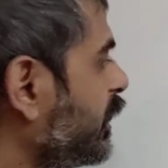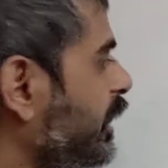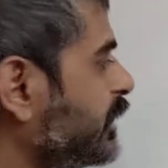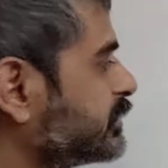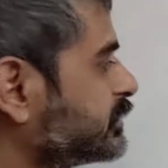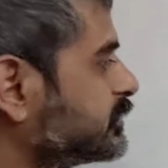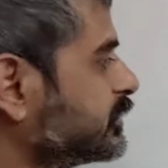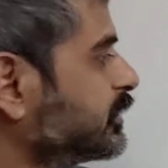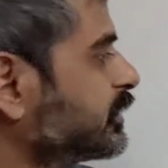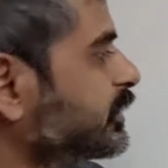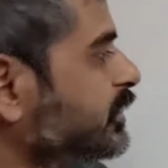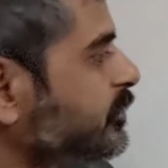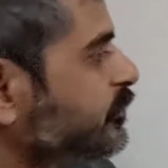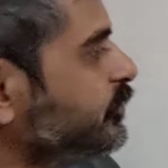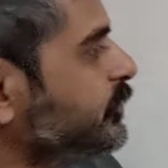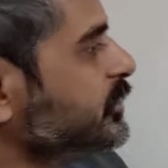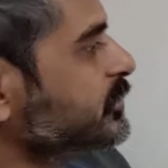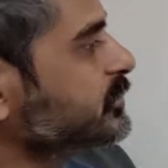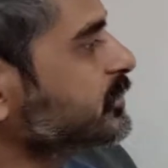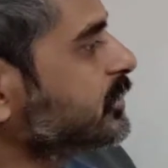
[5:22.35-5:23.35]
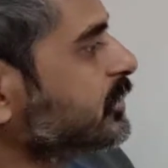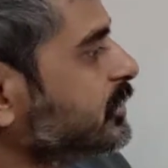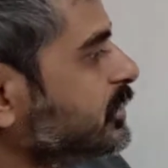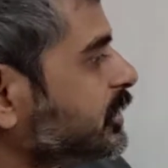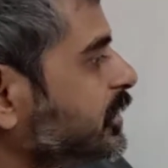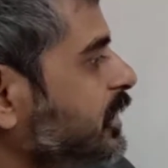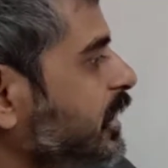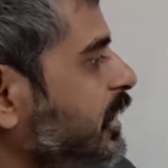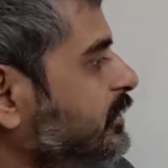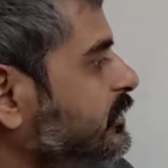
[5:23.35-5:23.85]
I still keep this thing
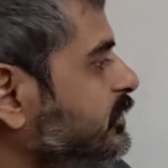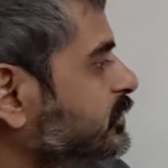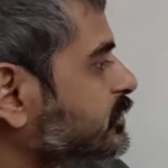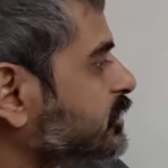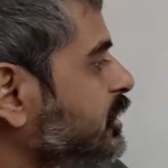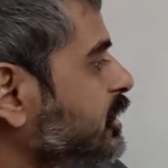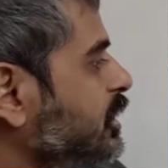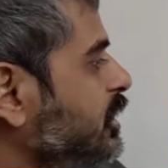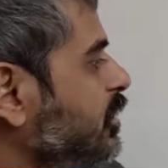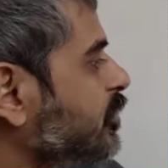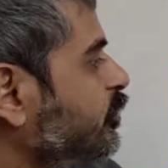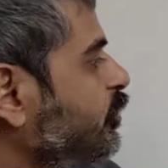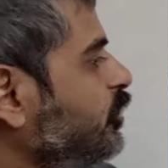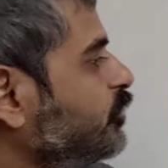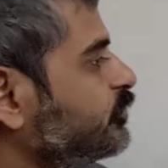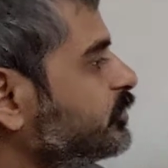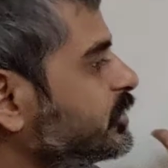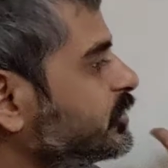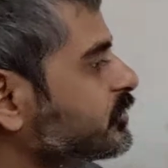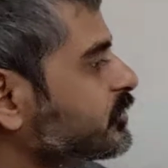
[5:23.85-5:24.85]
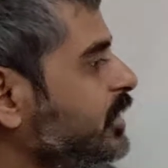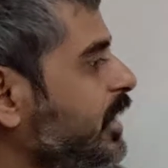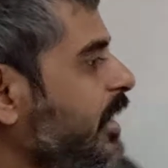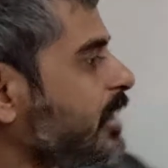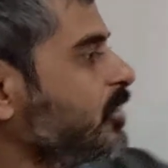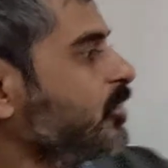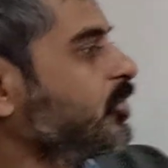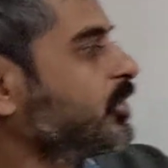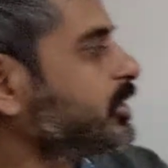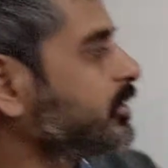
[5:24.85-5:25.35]
here, I just move this
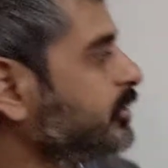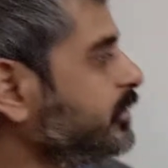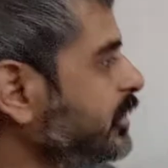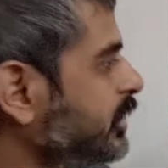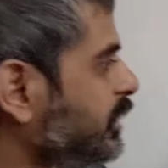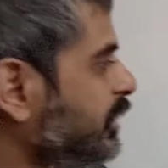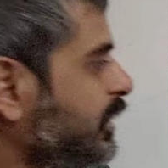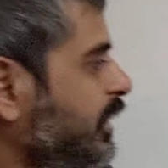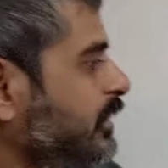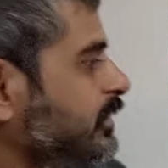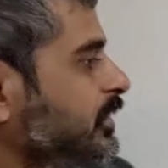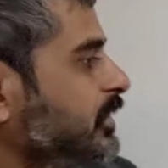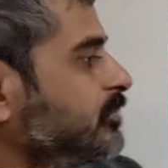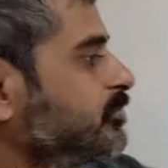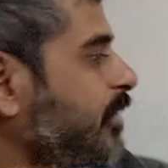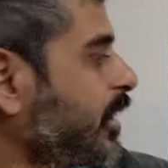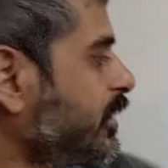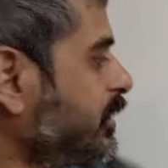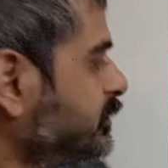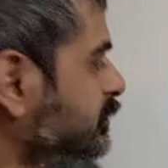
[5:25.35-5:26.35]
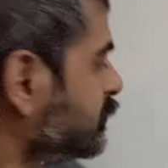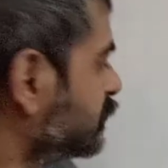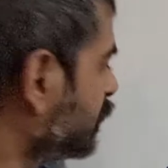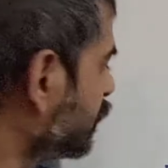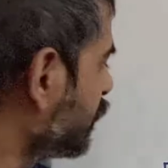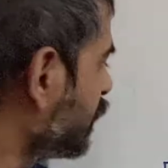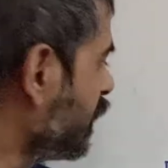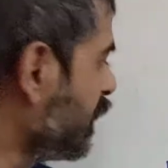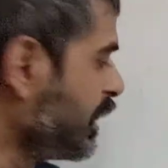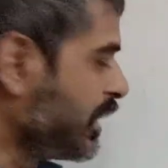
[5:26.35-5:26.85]
guy over here and then minus this
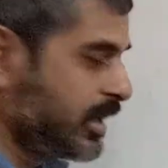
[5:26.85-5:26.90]
thing.